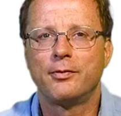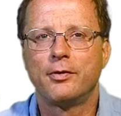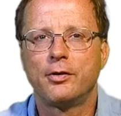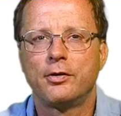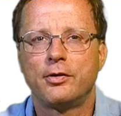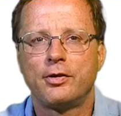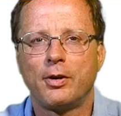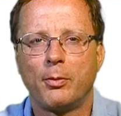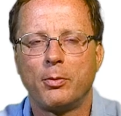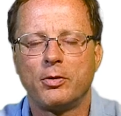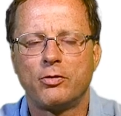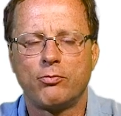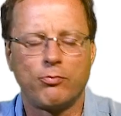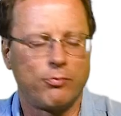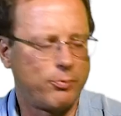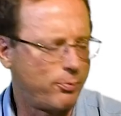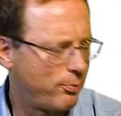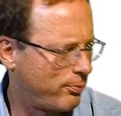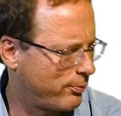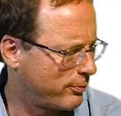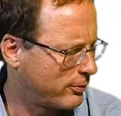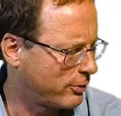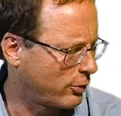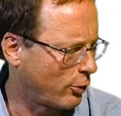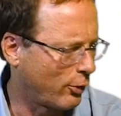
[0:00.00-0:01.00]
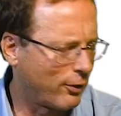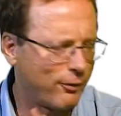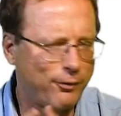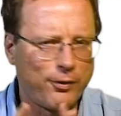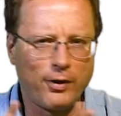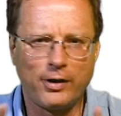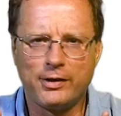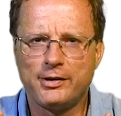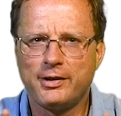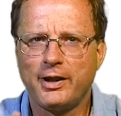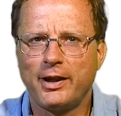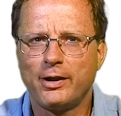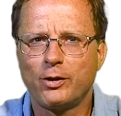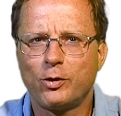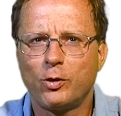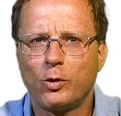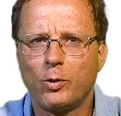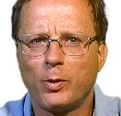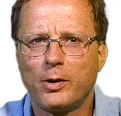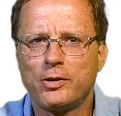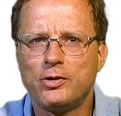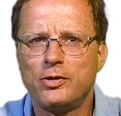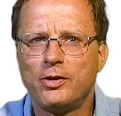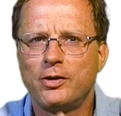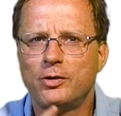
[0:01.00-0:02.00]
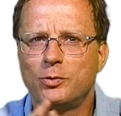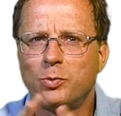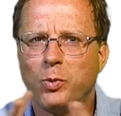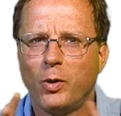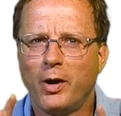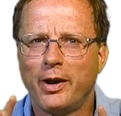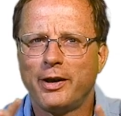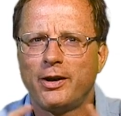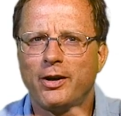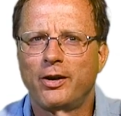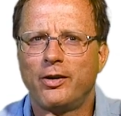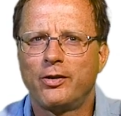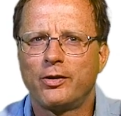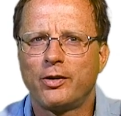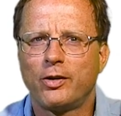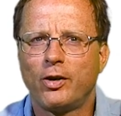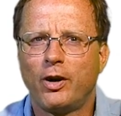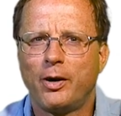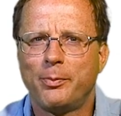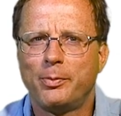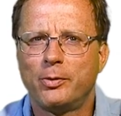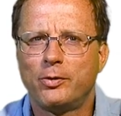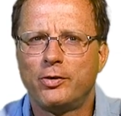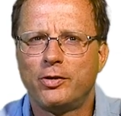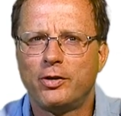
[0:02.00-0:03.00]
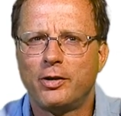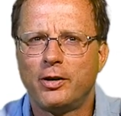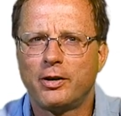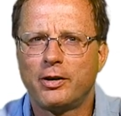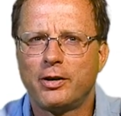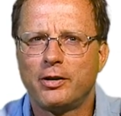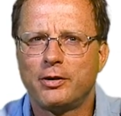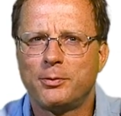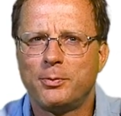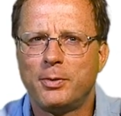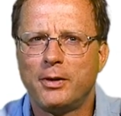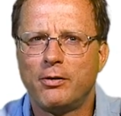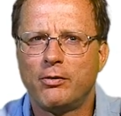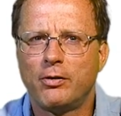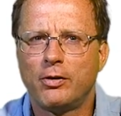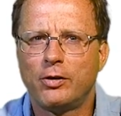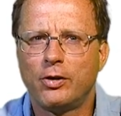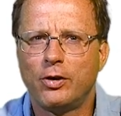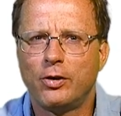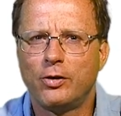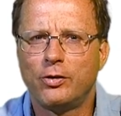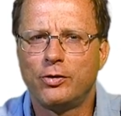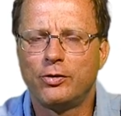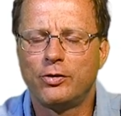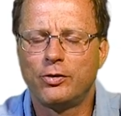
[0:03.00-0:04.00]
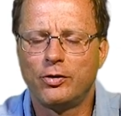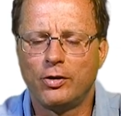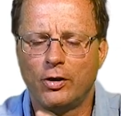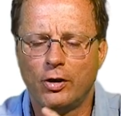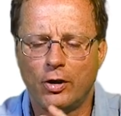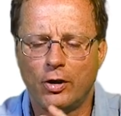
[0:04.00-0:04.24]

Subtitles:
Someone's got a very technical question, is why can't garbled circuits be reused?